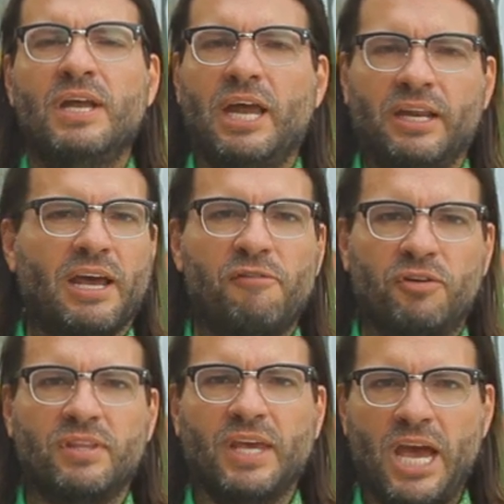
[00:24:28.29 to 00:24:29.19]
and
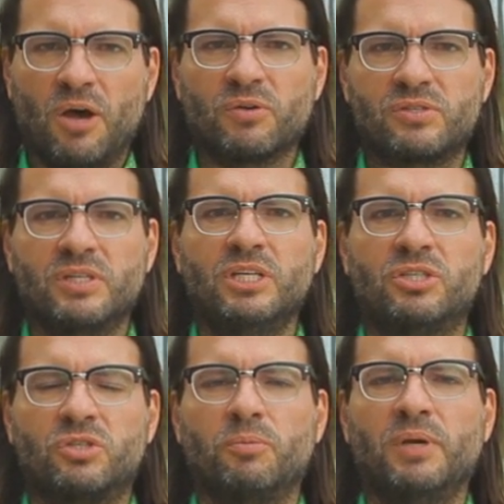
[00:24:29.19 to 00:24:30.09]
everything else
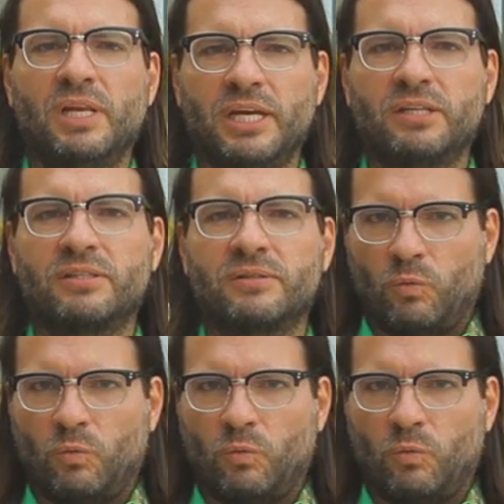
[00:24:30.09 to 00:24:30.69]
needs to be linked.